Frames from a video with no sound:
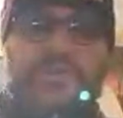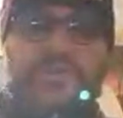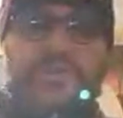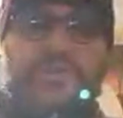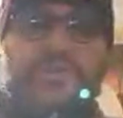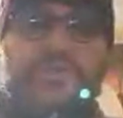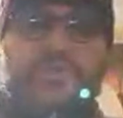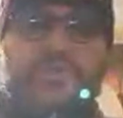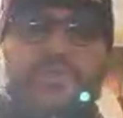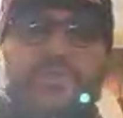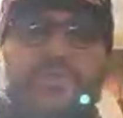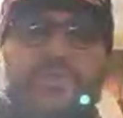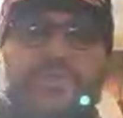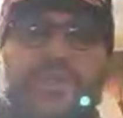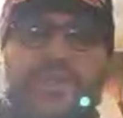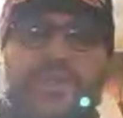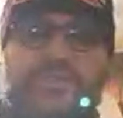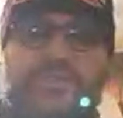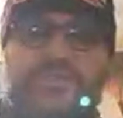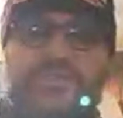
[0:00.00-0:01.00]
which
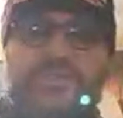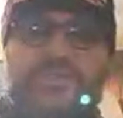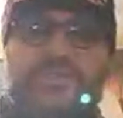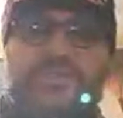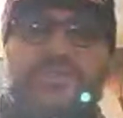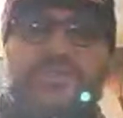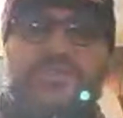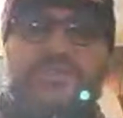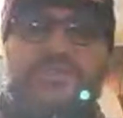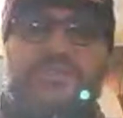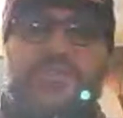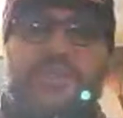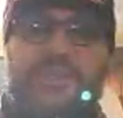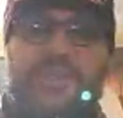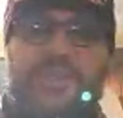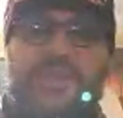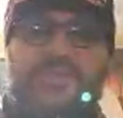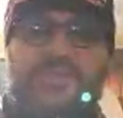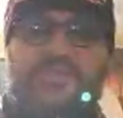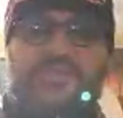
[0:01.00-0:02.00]
pervades it,
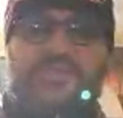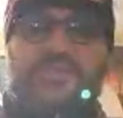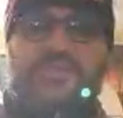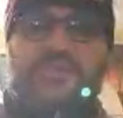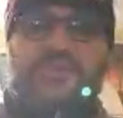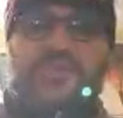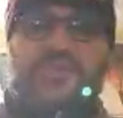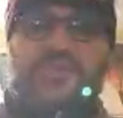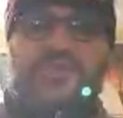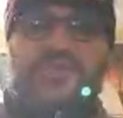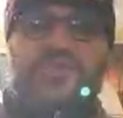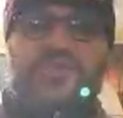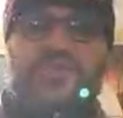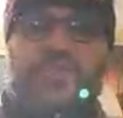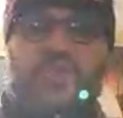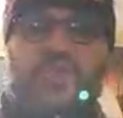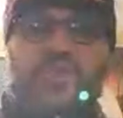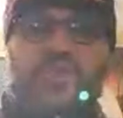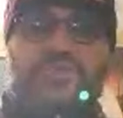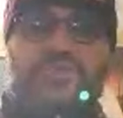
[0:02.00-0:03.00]
as he
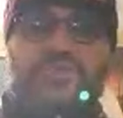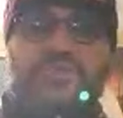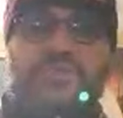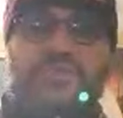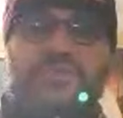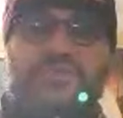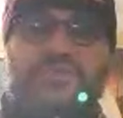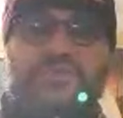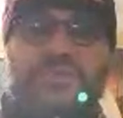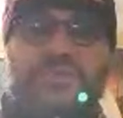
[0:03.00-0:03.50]
shows us